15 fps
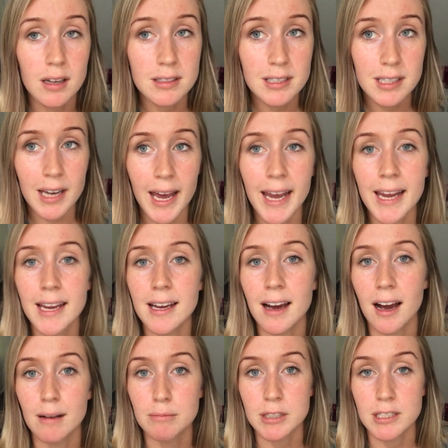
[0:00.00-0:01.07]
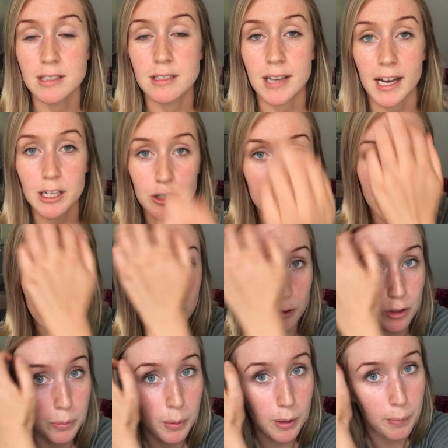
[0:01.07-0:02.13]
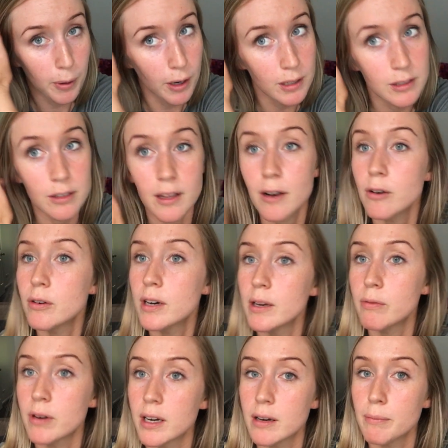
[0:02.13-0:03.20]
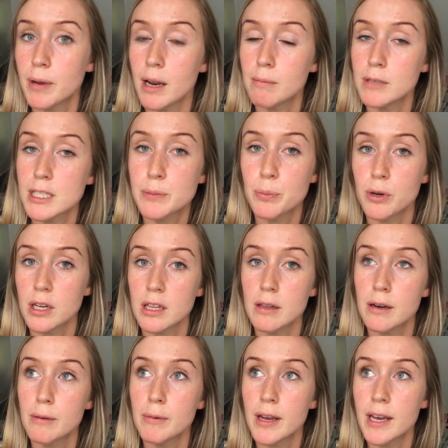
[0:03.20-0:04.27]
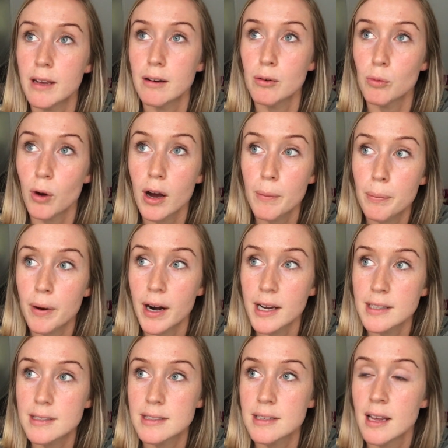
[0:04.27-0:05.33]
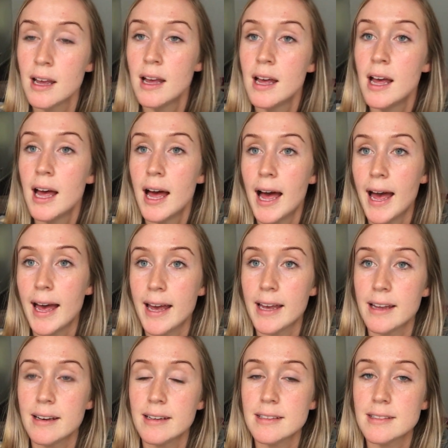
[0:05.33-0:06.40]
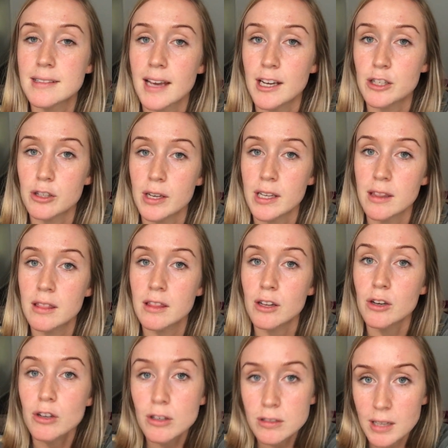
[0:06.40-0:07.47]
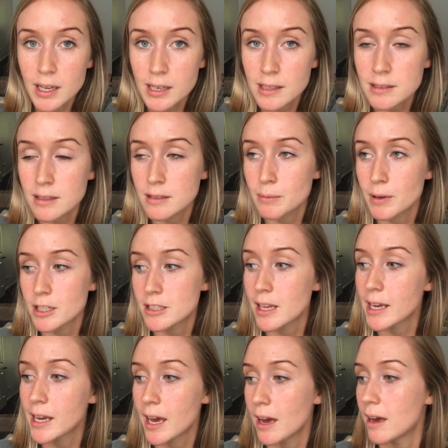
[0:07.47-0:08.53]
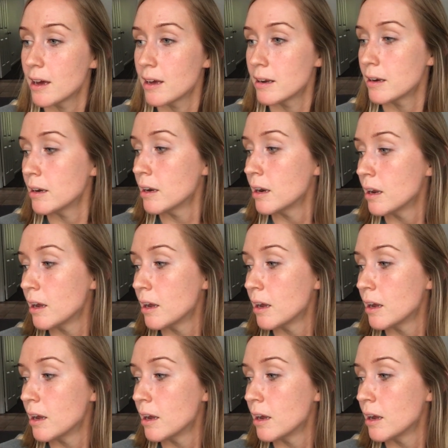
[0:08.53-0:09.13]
today I'm just scheduling all the blog posts that they're already written, but I'm just putting it in WordPress and scheduling the newsletters as much as I can,